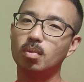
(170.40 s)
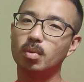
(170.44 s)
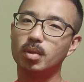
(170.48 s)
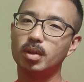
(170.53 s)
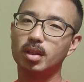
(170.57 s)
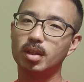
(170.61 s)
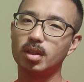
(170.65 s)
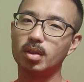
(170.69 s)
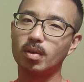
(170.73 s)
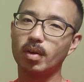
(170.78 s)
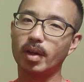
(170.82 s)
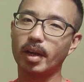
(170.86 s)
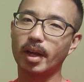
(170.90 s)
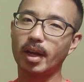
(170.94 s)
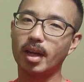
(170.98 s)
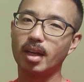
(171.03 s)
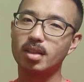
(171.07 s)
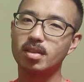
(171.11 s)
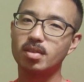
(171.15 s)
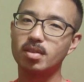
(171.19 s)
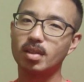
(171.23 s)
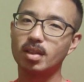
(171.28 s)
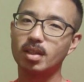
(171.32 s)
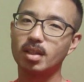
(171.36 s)
with a little
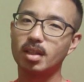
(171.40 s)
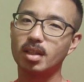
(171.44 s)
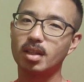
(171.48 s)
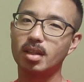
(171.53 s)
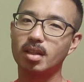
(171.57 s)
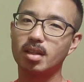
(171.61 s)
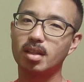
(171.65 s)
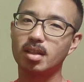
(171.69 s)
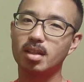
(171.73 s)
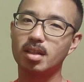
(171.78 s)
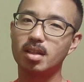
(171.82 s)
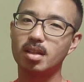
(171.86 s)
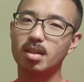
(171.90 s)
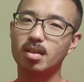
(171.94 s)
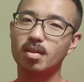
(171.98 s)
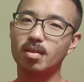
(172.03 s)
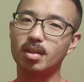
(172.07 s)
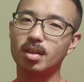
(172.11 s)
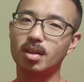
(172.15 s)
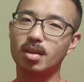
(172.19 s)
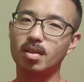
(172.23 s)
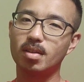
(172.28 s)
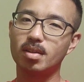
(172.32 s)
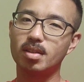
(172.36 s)
axe right there. No,
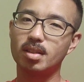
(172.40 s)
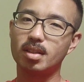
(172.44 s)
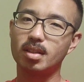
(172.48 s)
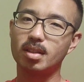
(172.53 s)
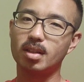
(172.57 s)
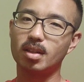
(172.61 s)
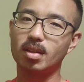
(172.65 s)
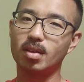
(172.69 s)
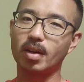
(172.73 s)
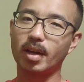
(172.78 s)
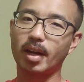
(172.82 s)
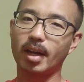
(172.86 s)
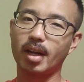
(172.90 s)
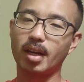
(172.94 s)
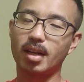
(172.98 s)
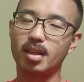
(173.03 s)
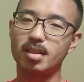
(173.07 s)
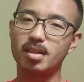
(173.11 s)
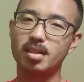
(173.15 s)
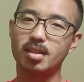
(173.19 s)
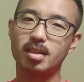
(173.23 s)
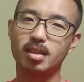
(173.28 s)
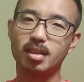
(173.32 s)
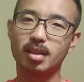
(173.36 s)
there's a little
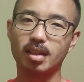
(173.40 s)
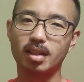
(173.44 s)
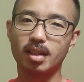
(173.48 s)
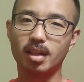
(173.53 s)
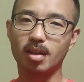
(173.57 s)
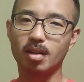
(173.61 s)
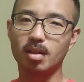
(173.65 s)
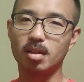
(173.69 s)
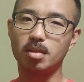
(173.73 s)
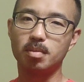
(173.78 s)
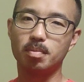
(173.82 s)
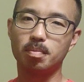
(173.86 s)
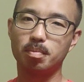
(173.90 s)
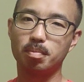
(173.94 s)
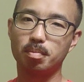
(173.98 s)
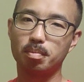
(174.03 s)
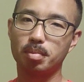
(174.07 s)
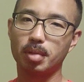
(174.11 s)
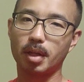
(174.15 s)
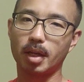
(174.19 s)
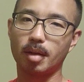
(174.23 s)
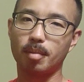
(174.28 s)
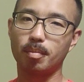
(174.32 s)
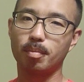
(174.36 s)
axe. There's
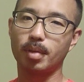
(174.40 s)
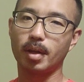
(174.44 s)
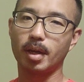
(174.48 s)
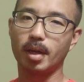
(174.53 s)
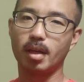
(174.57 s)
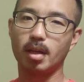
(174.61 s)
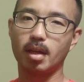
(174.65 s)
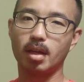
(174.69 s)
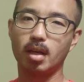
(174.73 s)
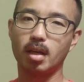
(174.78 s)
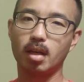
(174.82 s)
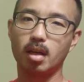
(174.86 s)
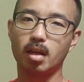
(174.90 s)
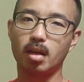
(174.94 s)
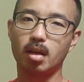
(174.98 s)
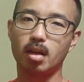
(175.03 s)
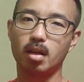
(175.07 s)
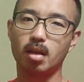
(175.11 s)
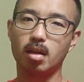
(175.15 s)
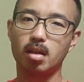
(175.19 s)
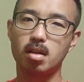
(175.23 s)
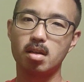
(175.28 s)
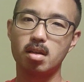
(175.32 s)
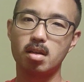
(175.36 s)
Black
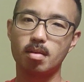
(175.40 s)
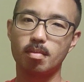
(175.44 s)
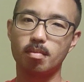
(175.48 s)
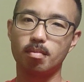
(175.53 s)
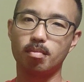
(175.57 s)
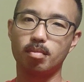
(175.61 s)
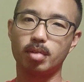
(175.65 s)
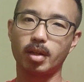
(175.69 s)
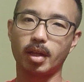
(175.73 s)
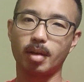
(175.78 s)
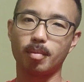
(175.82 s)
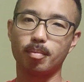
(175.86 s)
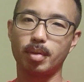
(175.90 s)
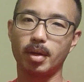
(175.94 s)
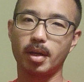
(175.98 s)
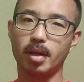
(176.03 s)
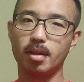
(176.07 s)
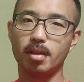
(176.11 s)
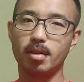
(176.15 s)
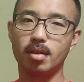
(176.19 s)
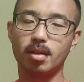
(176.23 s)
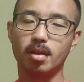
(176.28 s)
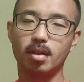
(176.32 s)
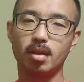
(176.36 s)
Pan, uh, Black
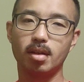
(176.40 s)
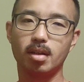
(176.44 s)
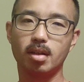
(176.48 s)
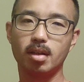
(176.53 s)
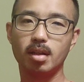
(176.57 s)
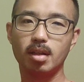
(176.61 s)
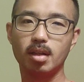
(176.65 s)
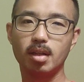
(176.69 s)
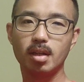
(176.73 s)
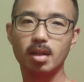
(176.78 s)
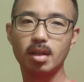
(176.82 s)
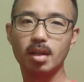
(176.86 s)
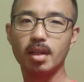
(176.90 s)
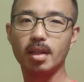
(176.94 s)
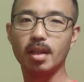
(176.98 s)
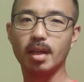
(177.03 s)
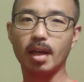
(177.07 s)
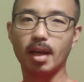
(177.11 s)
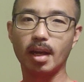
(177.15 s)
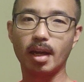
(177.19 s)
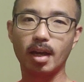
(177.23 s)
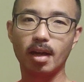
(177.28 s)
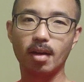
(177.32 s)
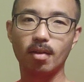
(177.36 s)
Panther.
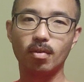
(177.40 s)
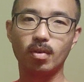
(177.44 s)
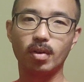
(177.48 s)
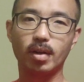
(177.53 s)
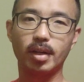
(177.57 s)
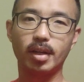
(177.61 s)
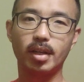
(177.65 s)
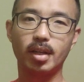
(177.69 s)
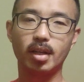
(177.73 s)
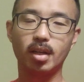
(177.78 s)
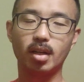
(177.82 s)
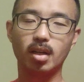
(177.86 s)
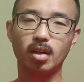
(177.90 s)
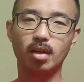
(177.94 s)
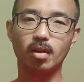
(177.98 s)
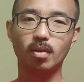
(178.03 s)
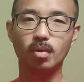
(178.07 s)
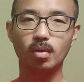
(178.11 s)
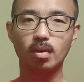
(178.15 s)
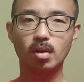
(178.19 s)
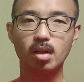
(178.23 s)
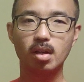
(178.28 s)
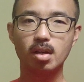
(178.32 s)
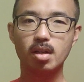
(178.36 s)
I have right here.
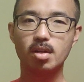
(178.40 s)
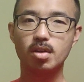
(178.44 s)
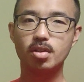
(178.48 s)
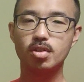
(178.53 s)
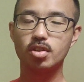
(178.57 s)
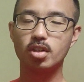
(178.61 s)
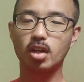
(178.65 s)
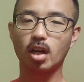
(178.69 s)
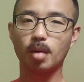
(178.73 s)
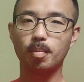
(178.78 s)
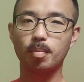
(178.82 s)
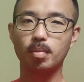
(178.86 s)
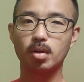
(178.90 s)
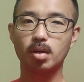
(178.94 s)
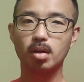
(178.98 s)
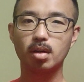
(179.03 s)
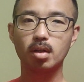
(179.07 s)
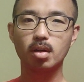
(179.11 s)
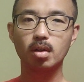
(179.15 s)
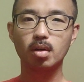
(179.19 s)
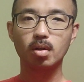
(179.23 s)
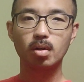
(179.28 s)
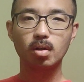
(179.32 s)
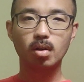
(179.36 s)

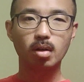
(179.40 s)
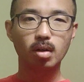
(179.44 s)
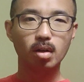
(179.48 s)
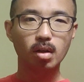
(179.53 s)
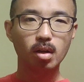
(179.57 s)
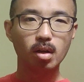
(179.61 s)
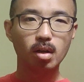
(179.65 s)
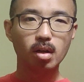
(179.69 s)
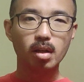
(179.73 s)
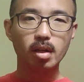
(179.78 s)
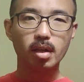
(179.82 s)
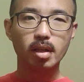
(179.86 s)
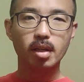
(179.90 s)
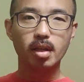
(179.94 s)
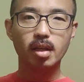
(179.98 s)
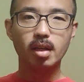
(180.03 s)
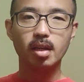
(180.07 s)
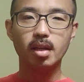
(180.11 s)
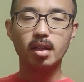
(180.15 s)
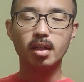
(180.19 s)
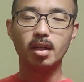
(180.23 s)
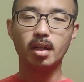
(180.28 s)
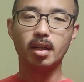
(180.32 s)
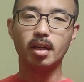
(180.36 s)
Chopper
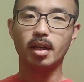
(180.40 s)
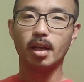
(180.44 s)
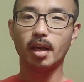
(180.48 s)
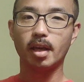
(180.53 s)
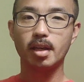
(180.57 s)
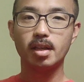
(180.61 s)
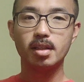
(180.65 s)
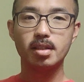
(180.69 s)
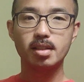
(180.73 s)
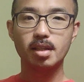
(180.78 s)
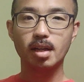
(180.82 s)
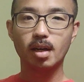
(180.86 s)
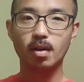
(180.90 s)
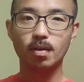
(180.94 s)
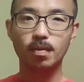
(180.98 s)
in an ace